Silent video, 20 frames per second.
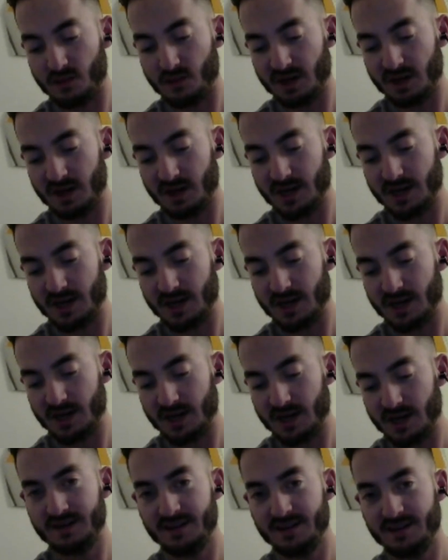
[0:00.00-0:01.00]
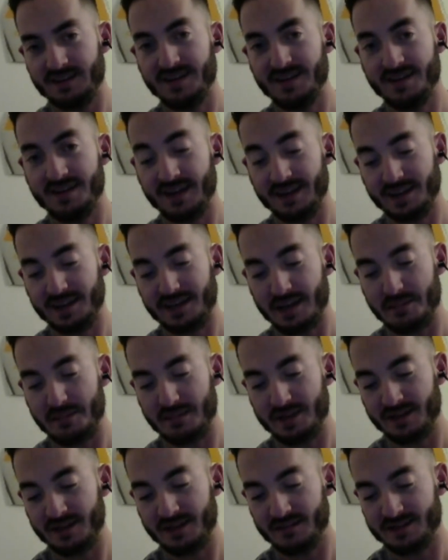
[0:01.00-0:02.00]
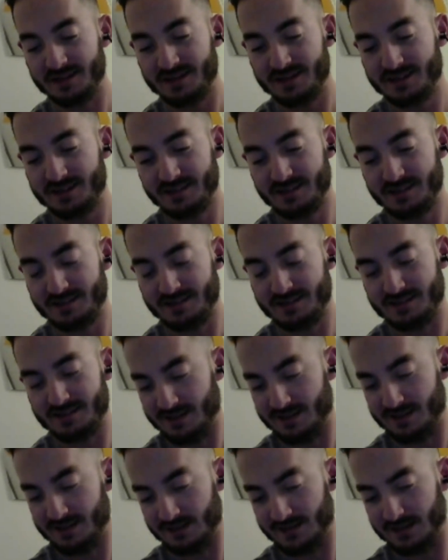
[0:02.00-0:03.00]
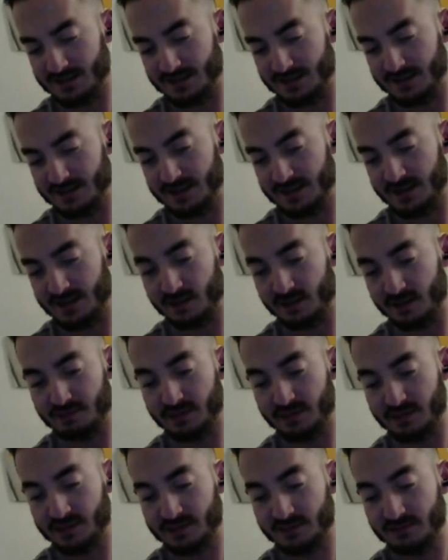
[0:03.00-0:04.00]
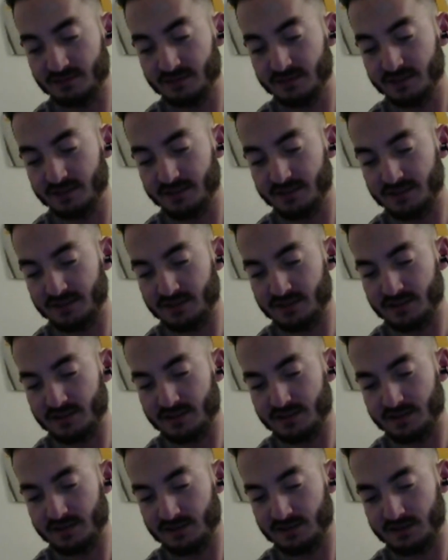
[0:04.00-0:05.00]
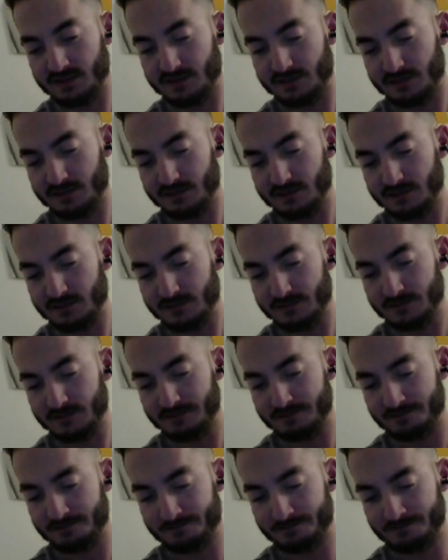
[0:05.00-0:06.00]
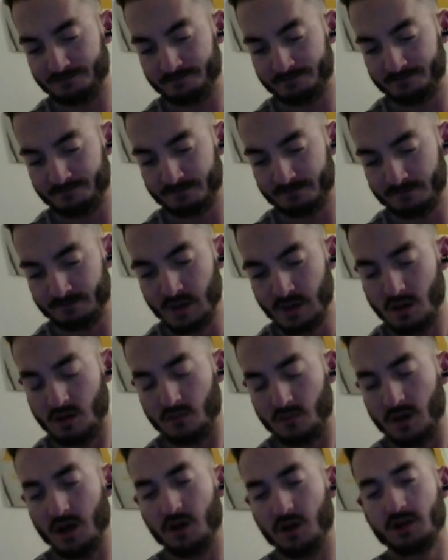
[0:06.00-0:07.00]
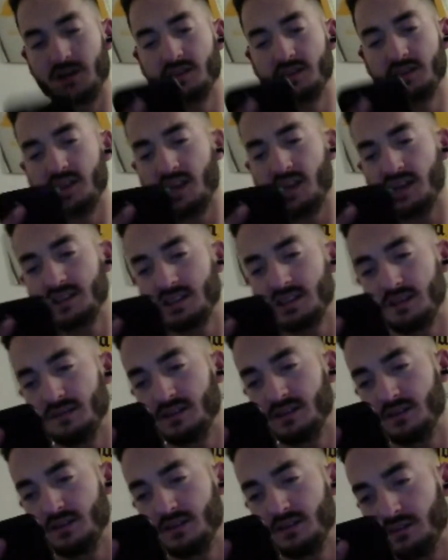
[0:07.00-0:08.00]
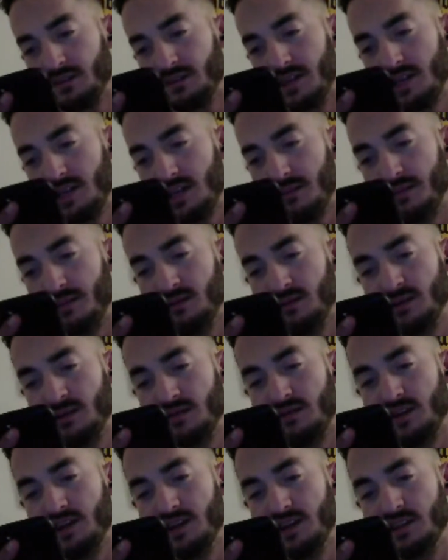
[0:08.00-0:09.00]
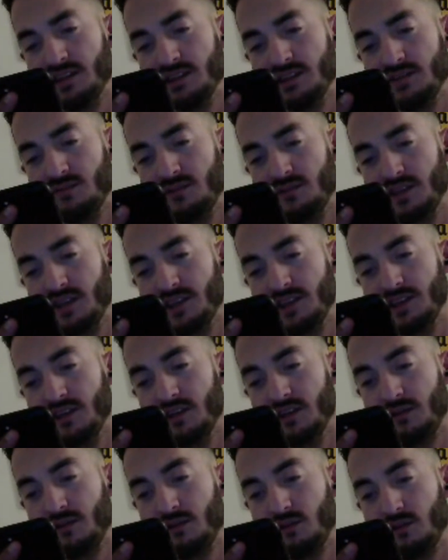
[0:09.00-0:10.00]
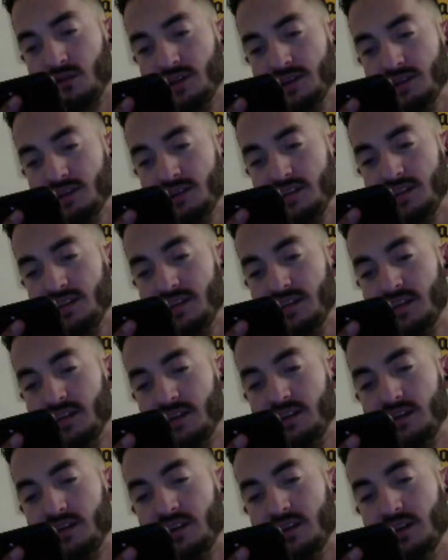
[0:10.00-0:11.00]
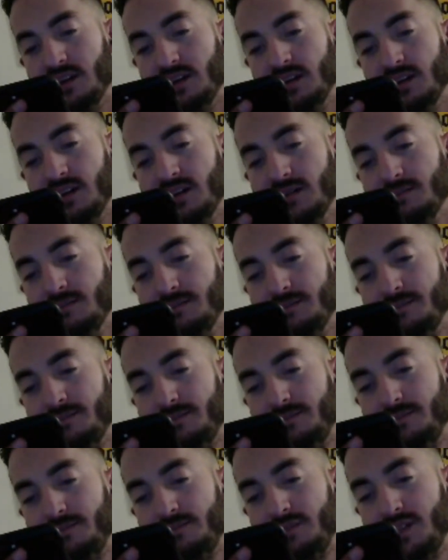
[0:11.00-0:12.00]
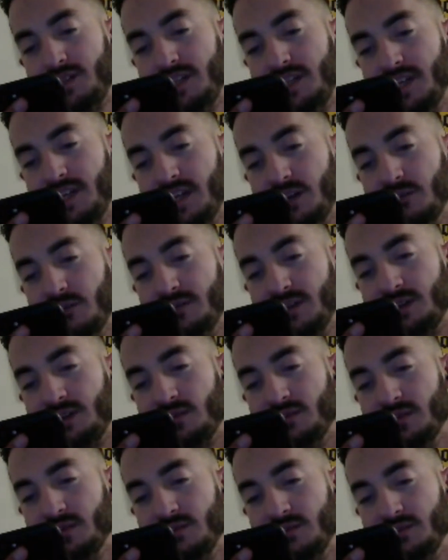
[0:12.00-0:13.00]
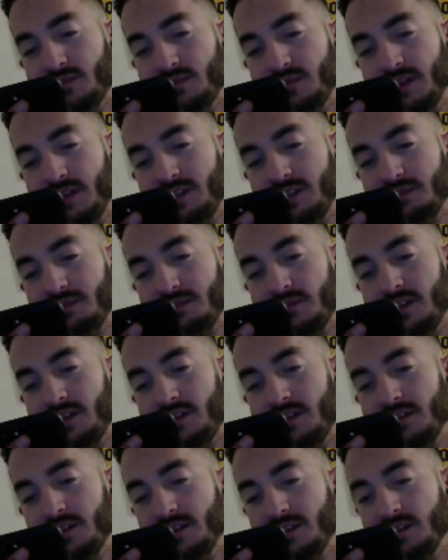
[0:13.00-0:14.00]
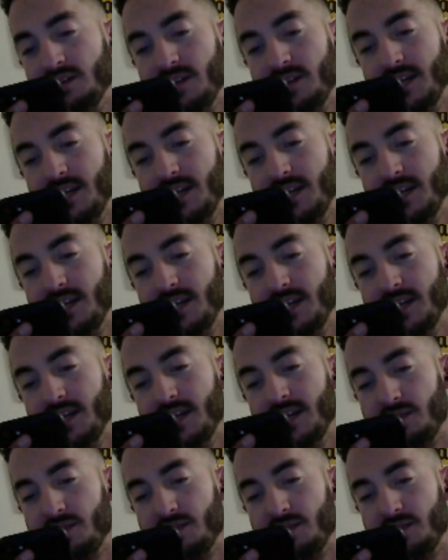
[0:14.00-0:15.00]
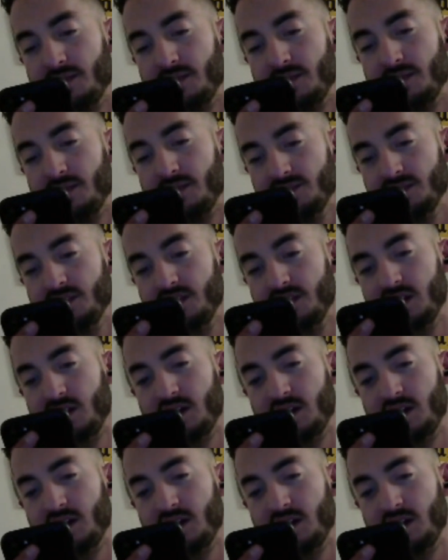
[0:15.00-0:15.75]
boy Nike Pierce, Nico Price, really. Wow. Okay, so the last time I saw Nike Pierce fight is when he had that crazy TKO victory over Randy Brown, the hammer fist from bottom position.